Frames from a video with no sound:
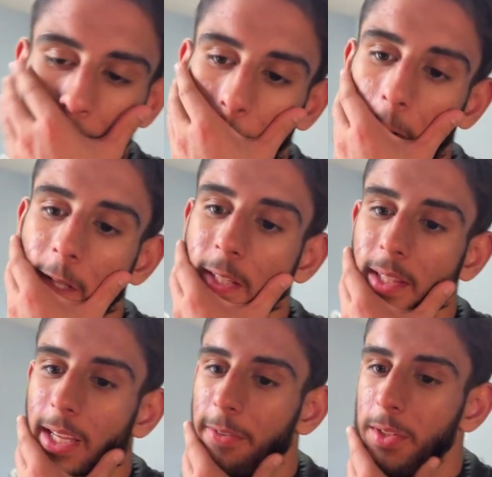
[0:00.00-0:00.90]
On the
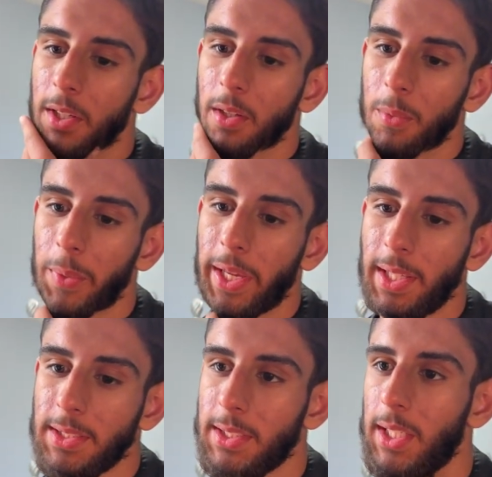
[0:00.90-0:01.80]
left, we
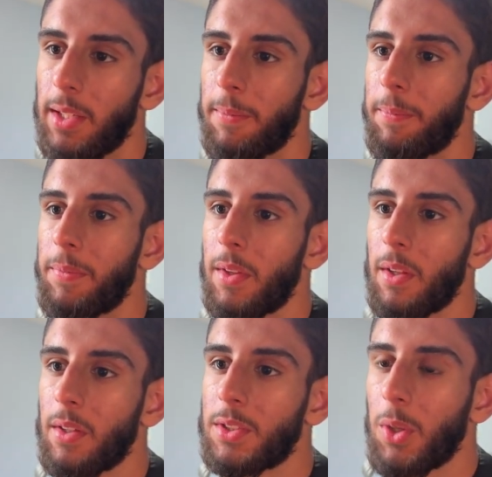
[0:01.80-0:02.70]
can see,
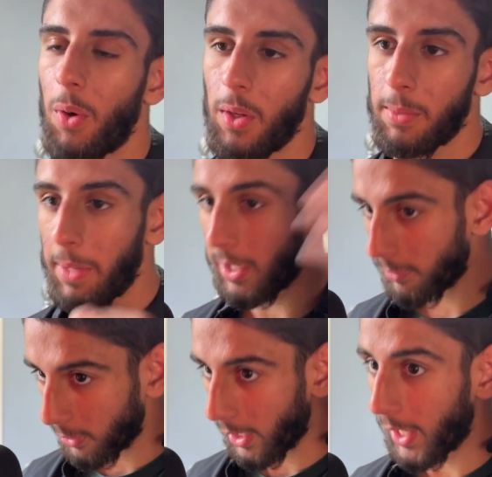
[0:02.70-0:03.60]
so on the back of
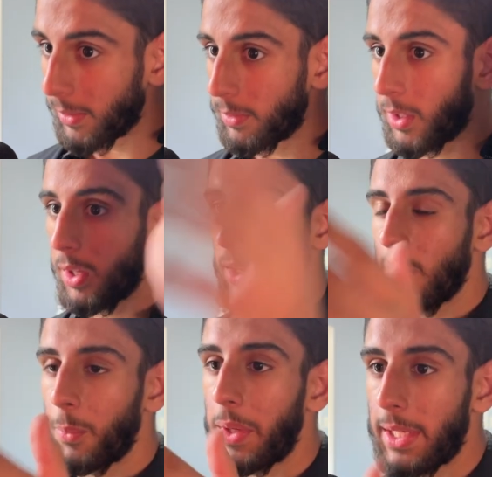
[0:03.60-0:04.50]
her head,
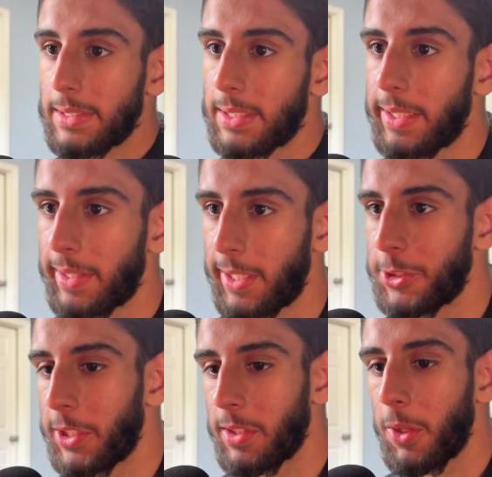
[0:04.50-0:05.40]
we can see the
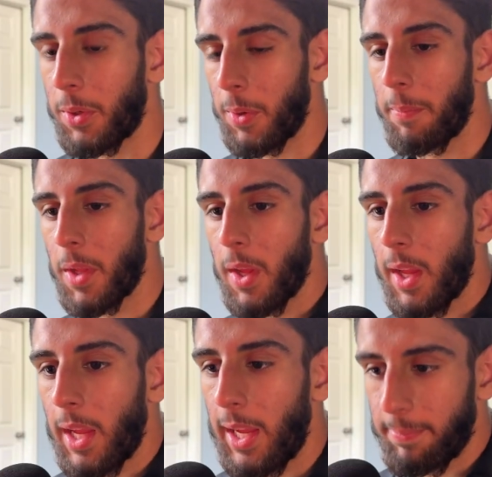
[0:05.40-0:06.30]
InGen logo.
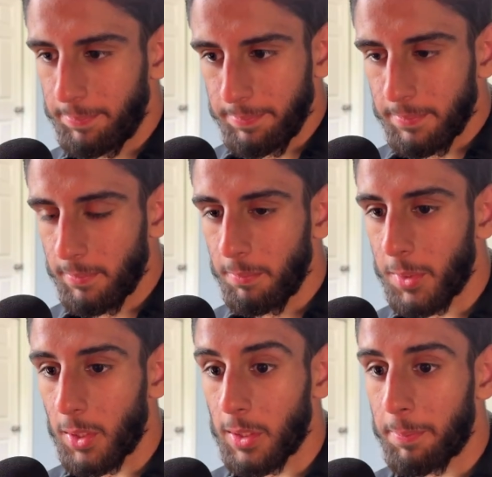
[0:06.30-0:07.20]

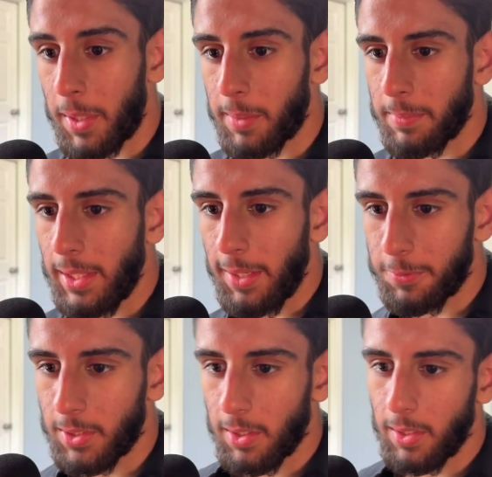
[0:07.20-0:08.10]
But on the bottom
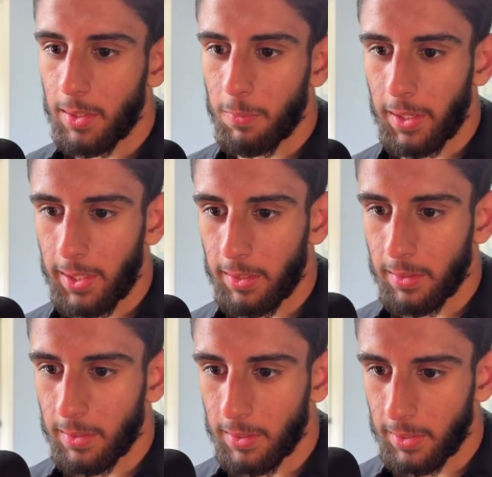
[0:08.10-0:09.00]
left, right
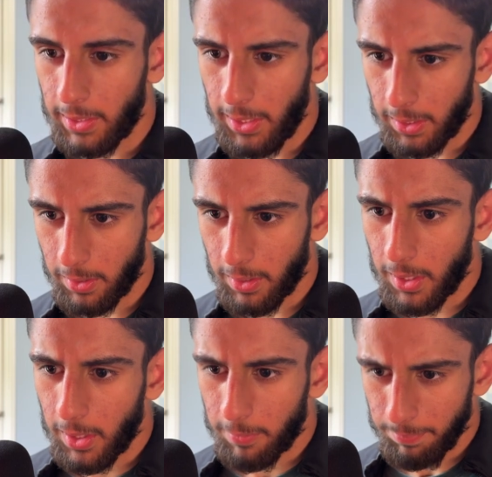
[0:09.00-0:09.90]
here,
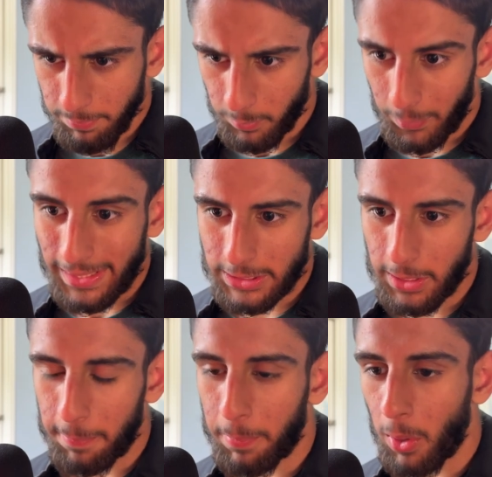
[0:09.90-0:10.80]
we can see
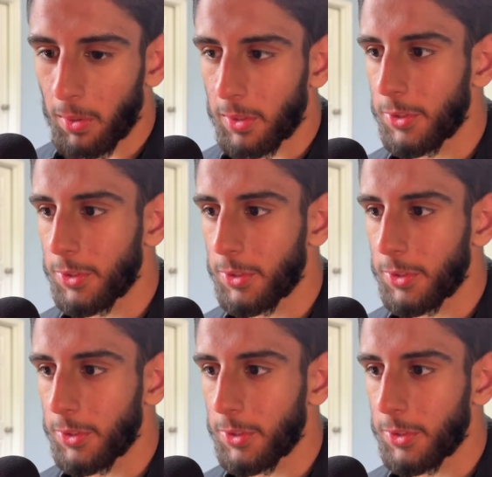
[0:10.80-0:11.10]
the Parker